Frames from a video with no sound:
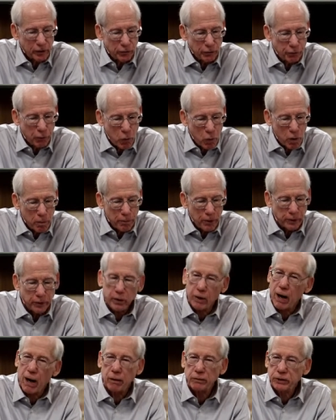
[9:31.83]
is informed
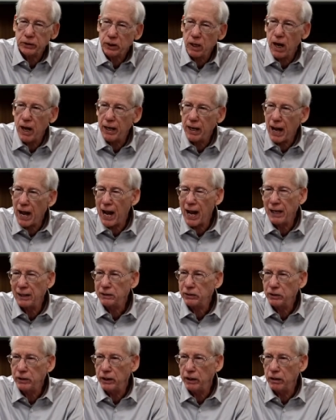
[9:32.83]
that they're outside
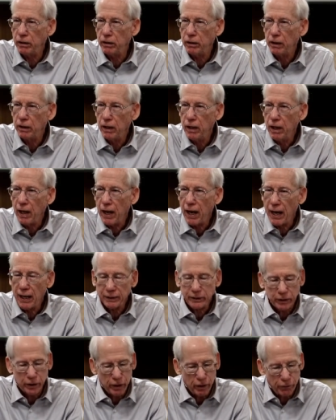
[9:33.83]
asking,
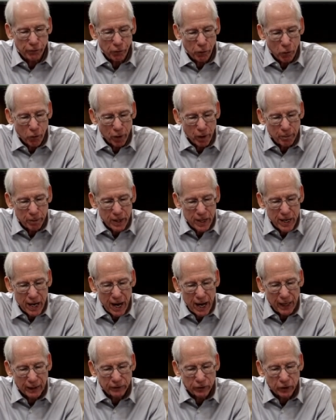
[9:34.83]
asking for him,
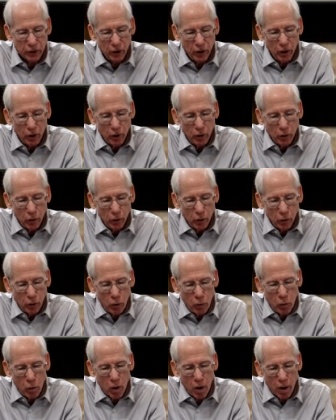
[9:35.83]
he asks,
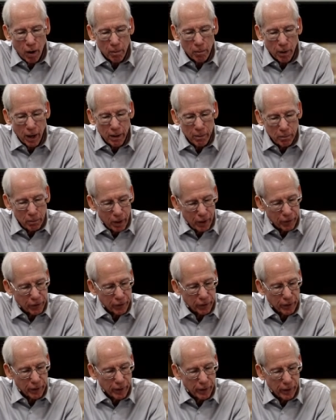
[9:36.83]
Who are my
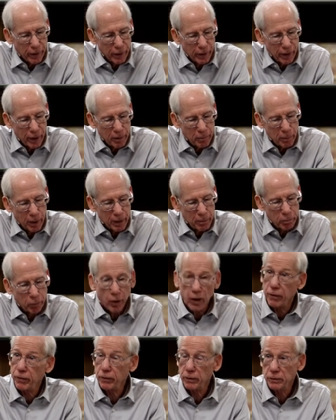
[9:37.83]
mother and my
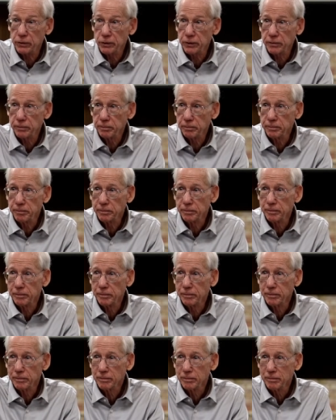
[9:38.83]
brothers?
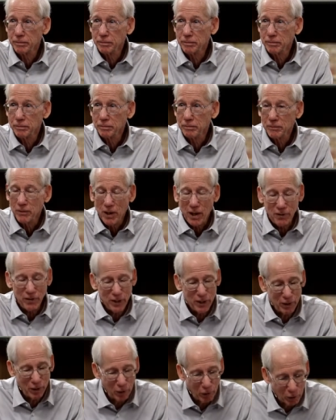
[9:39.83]

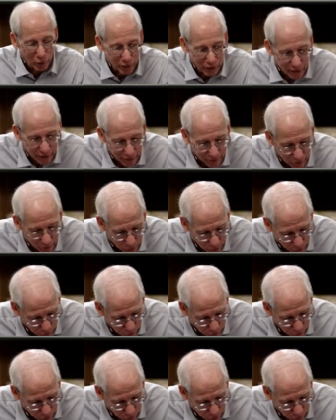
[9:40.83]
And then looking at